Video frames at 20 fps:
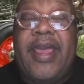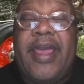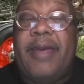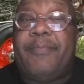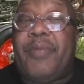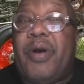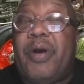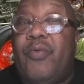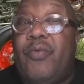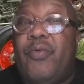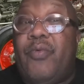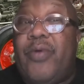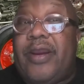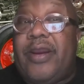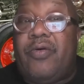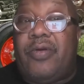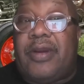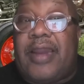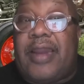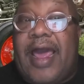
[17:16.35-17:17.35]
But we
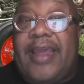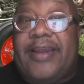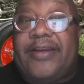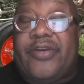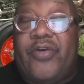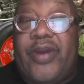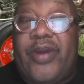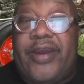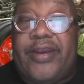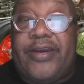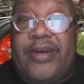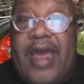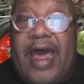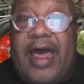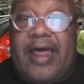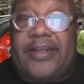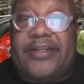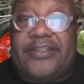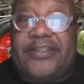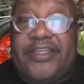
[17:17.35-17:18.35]
don't like to
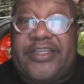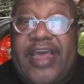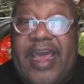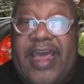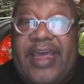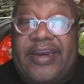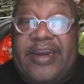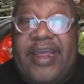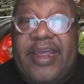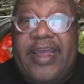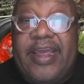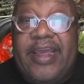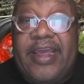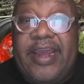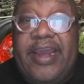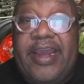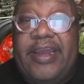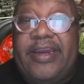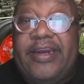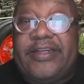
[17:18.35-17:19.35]
acknowledge that
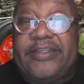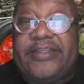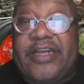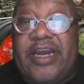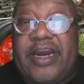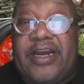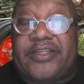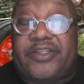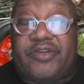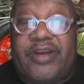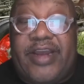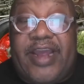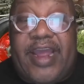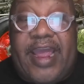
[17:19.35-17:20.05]
in this country.